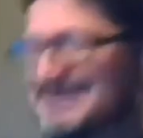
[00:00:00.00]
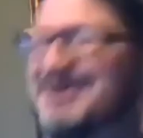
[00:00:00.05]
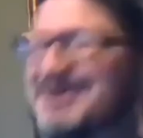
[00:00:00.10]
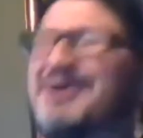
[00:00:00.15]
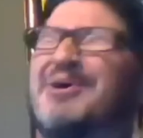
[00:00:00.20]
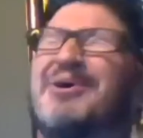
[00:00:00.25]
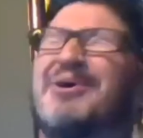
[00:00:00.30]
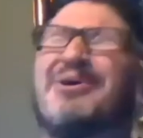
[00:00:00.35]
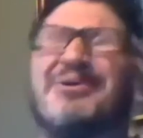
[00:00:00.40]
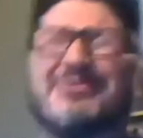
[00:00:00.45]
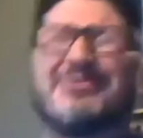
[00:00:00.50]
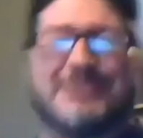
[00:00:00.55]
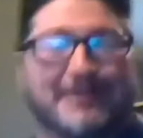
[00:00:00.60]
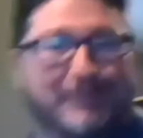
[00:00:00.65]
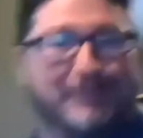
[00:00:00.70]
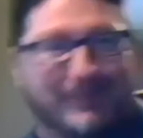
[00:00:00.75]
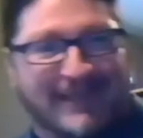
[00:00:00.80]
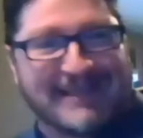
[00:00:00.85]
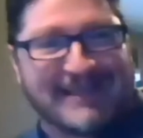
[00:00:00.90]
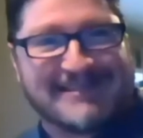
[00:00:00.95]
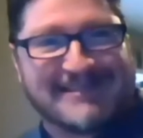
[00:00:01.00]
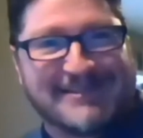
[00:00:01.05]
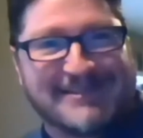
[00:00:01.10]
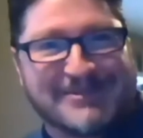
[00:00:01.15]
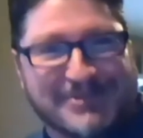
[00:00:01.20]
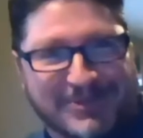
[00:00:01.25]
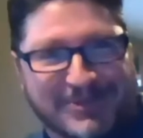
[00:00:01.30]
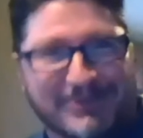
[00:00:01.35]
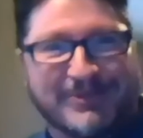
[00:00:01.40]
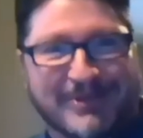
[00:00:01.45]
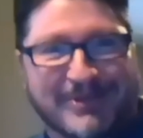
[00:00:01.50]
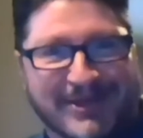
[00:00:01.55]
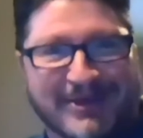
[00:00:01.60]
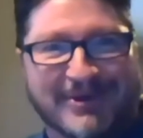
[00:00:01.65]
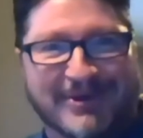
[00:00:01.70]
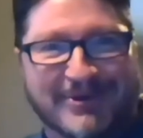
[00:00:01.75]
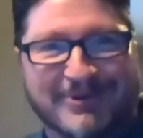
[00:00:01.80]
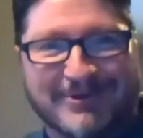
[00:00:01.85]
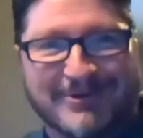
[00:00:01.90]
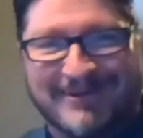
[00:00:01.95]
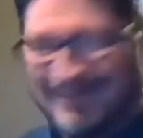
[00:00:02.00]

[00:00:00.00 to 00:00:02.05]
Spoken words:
Oh, the places you'll go.